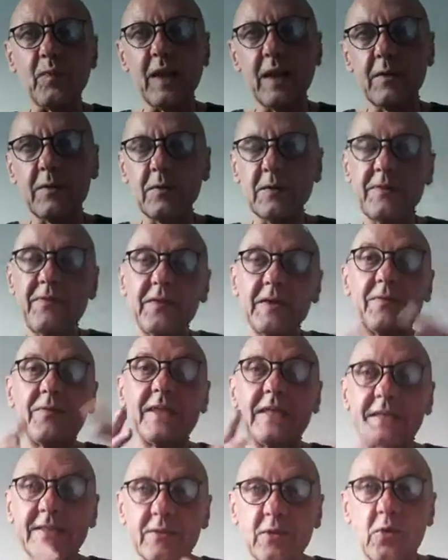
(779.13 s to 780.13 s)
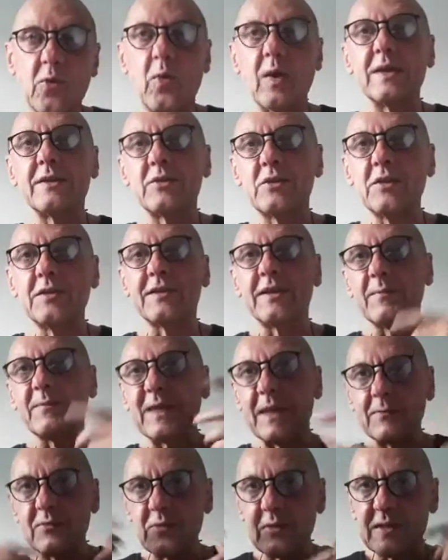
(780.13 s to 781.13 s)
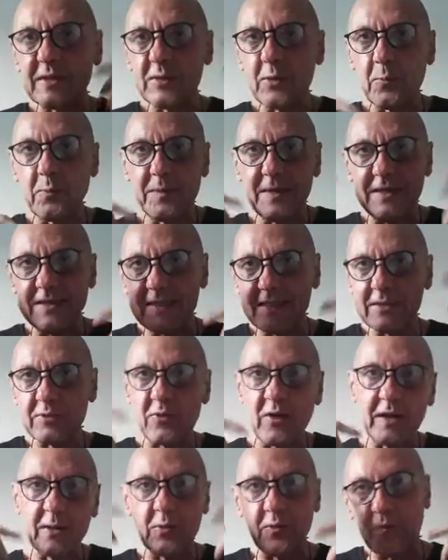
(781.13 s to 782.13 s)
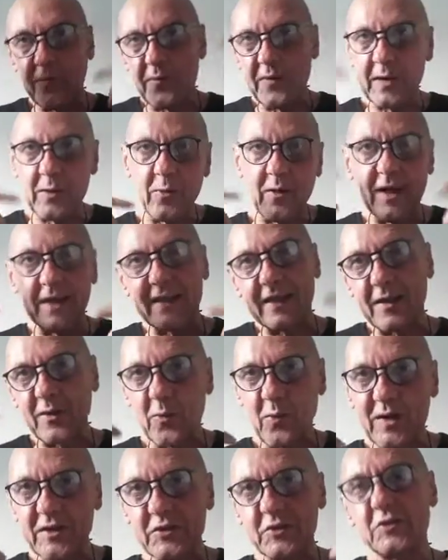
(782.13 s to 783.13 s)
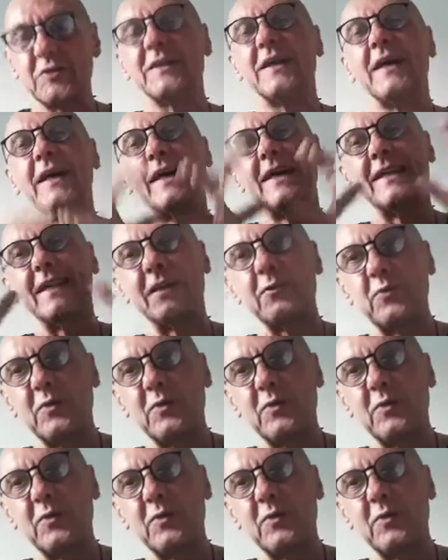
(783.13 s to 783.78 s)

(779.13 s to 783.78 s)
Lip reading: If it is a question, sometimes we're so busy trying to figure out our question that